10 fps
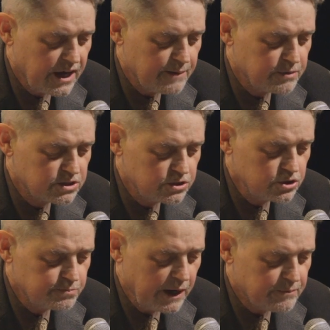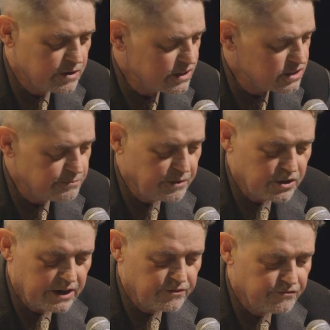campus newspaper, doesn't appear
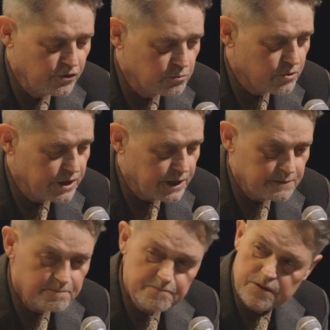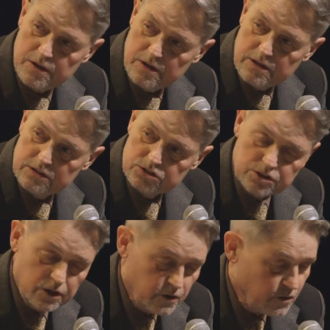to have a film critic.
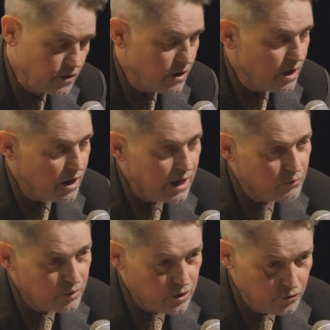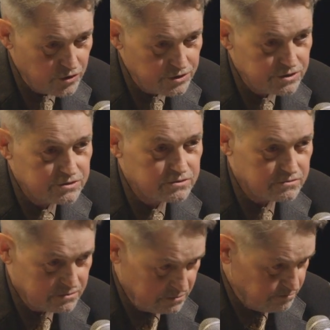So I went over and
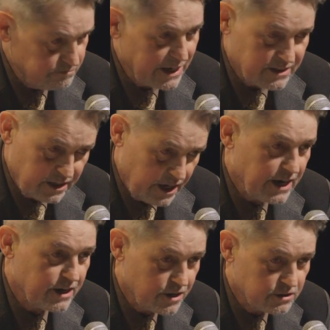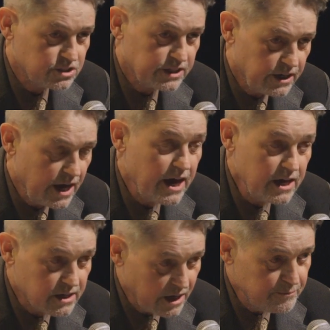met the editor and said,
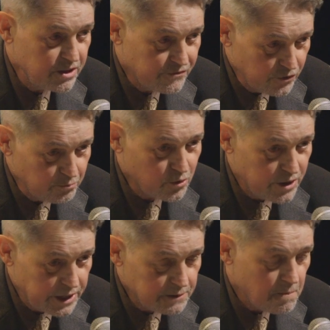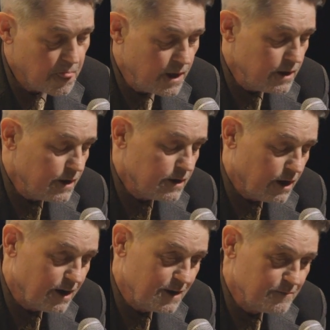hey, can I be the film critic?
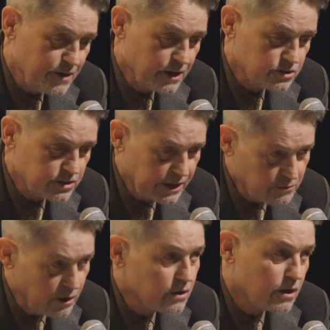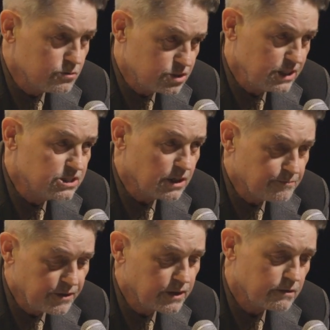And he goes like, well, go see
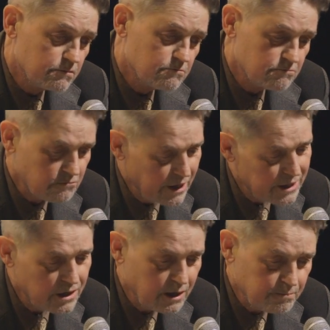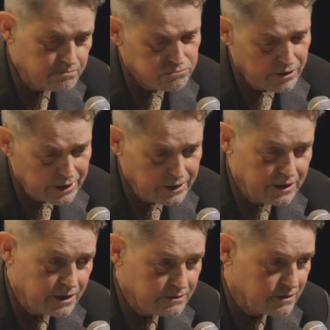something, write it up, bring it
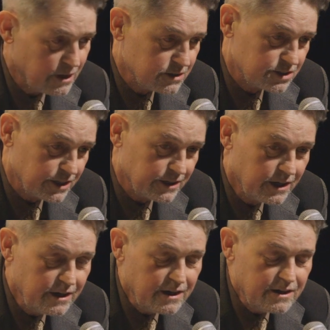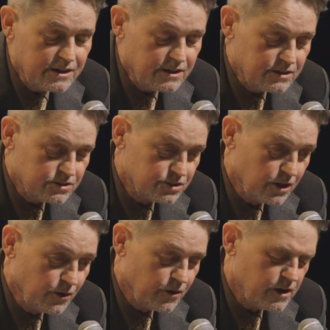in, I'll see.
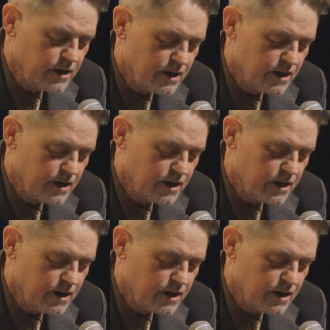So